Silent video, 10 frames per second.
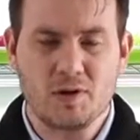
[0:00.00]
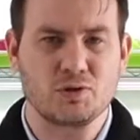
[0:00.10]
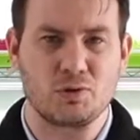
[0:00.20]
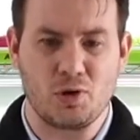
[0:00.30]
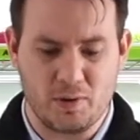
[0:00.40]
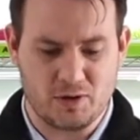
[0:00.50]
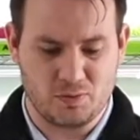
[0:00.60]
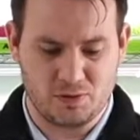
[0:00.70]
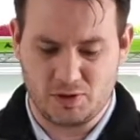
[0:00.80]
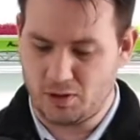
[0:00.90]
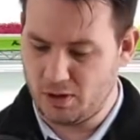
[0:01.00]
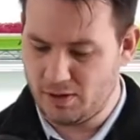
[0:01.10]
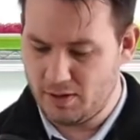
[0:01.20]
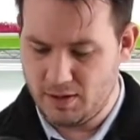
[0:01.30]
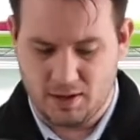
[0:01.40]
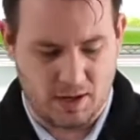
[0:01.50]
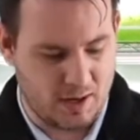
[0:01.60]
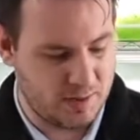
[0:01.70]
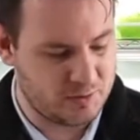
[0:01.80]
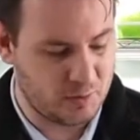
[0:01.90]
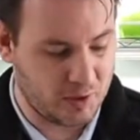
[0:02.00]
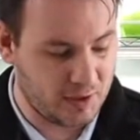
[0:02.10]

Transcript: So no issues at all. So we're